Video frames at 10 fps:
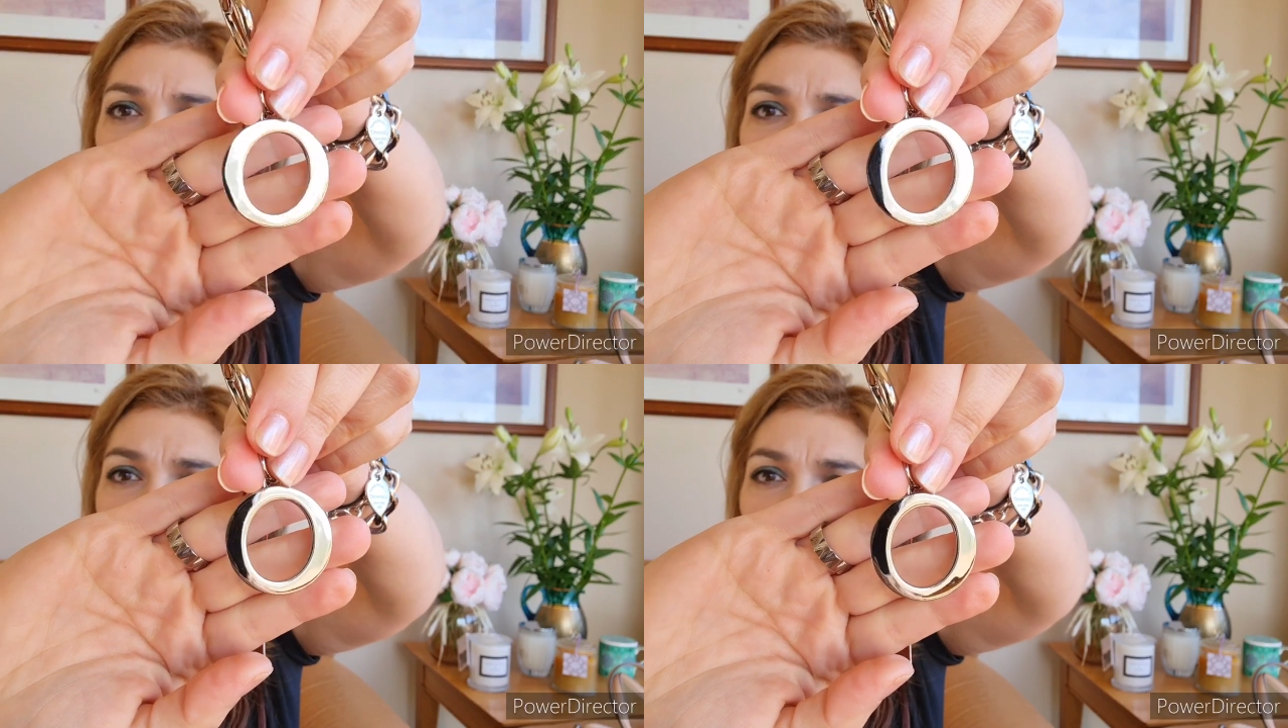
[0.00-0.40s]

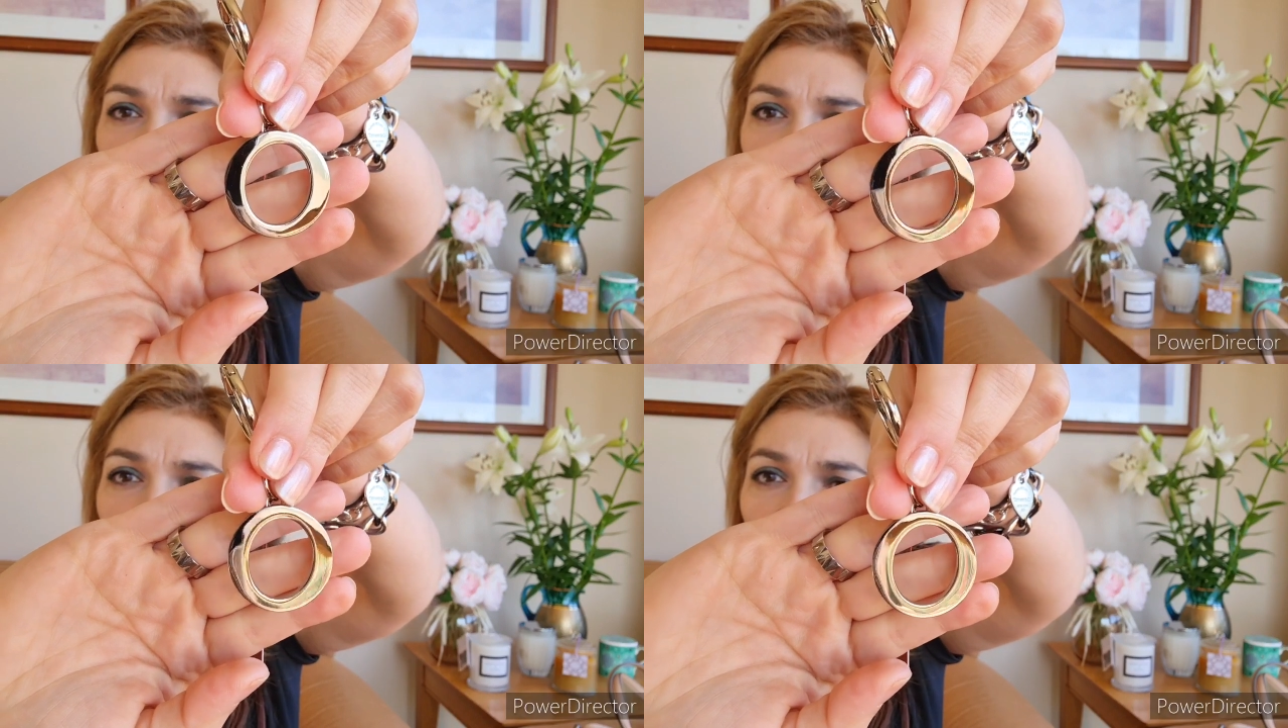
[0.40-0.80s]
O has a
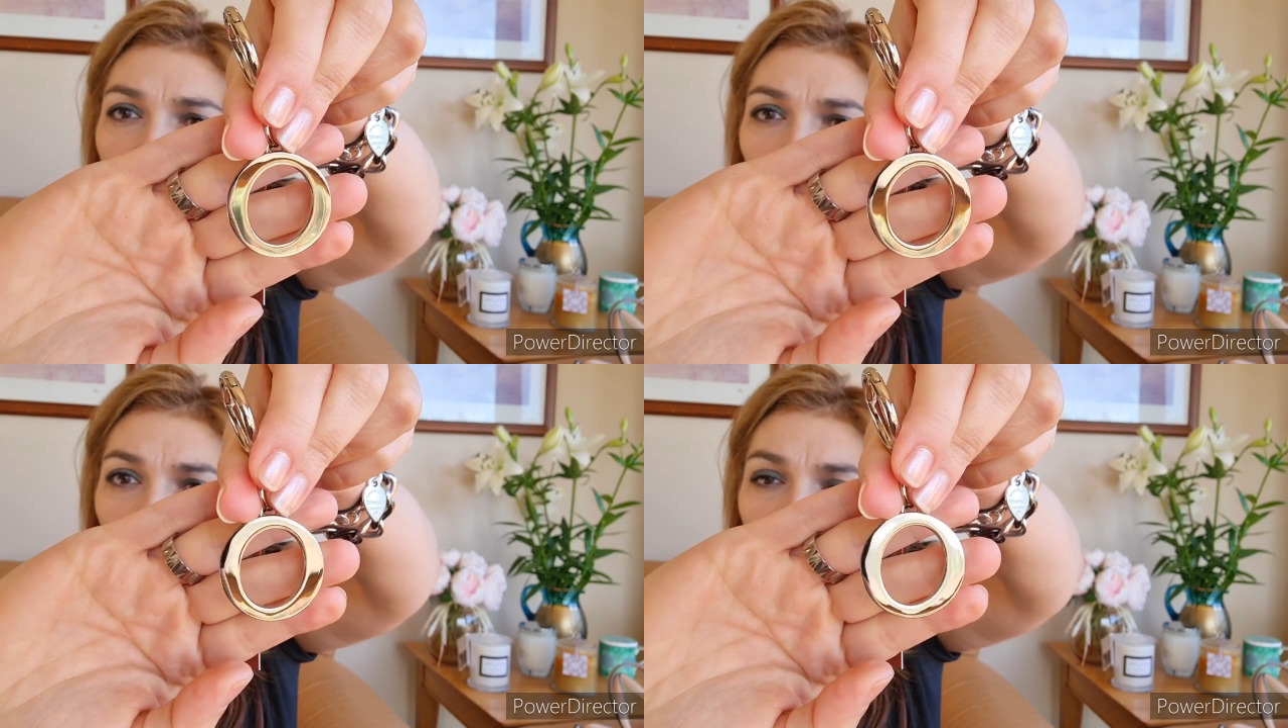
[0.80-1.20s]

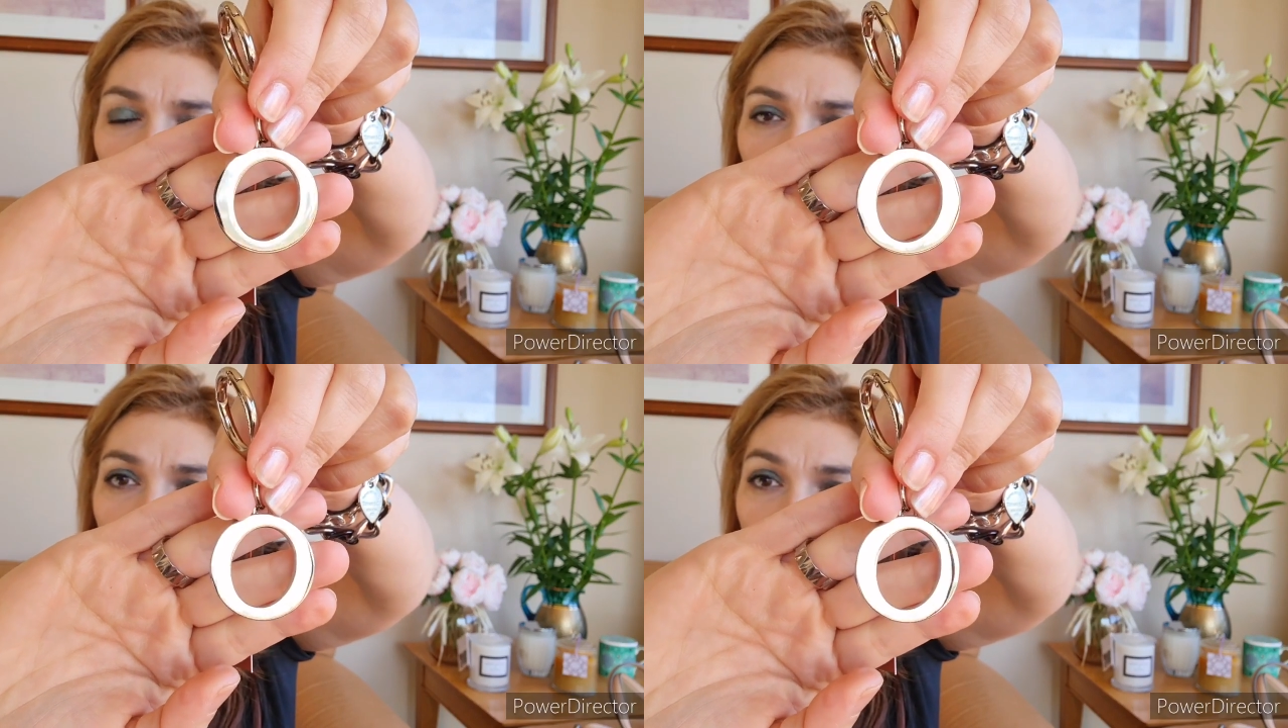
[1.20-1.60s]

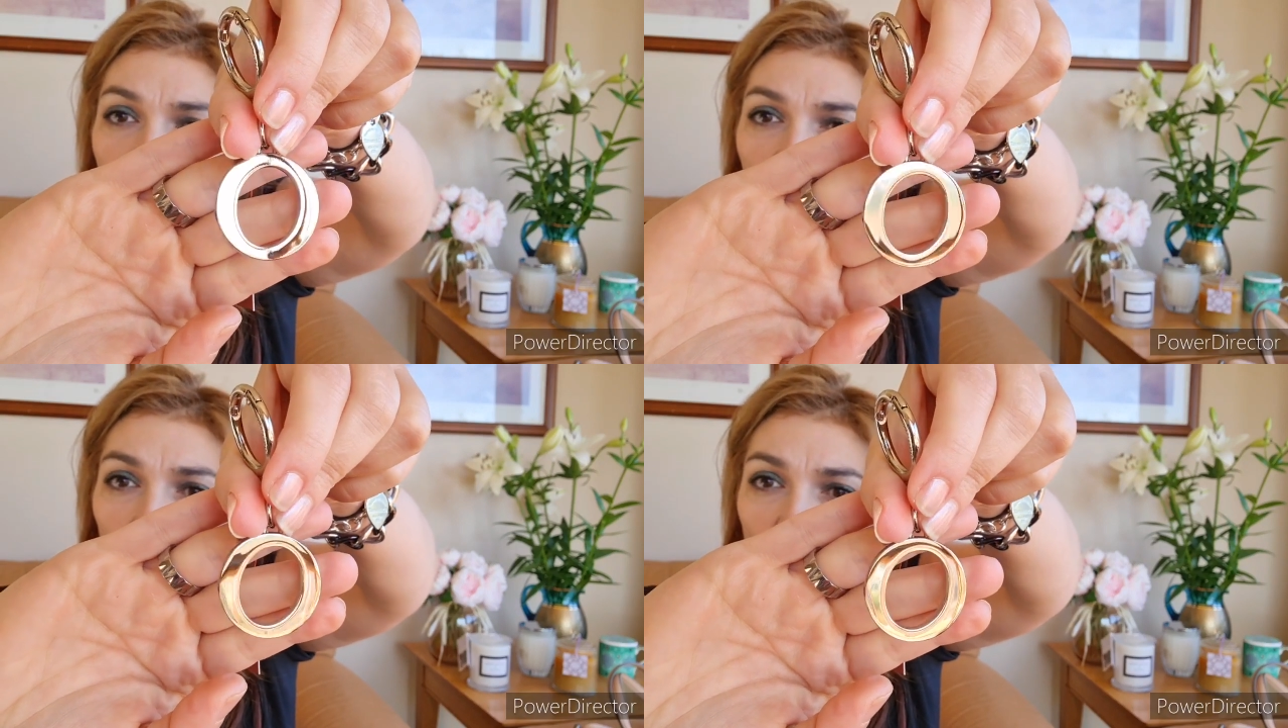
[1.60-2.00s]

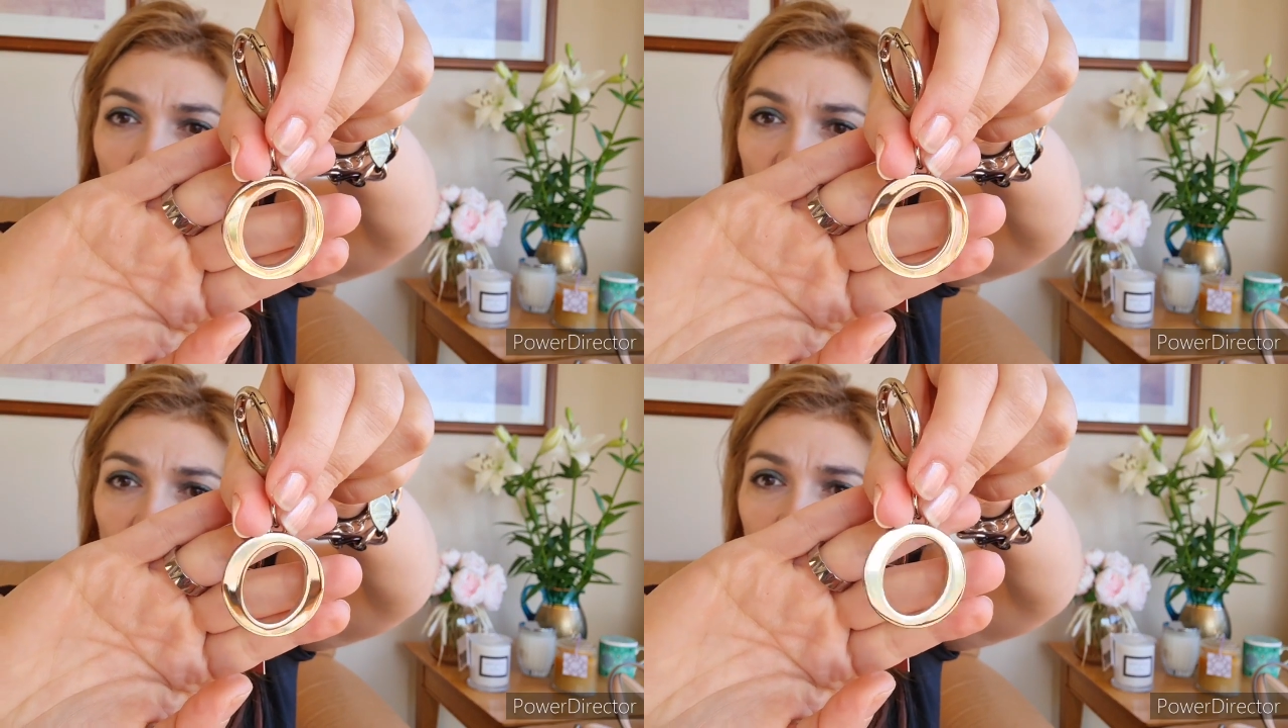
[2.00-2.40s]
particular look
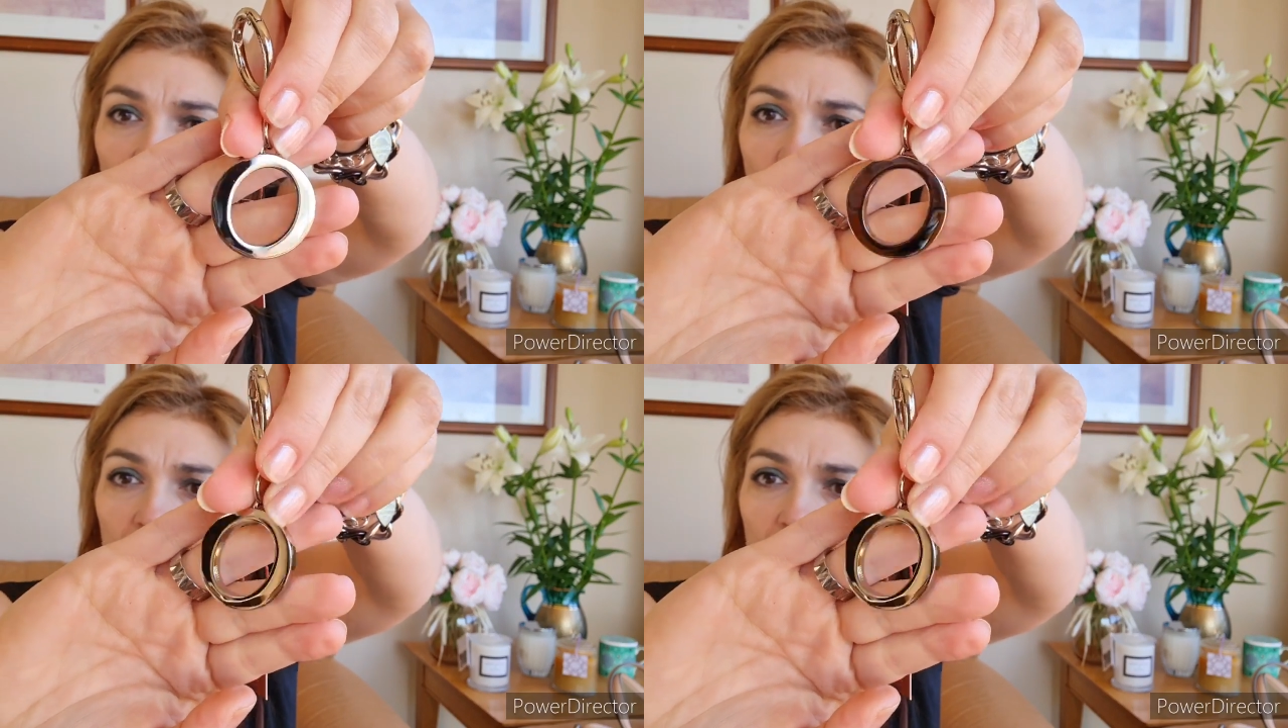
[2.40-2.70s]
about it.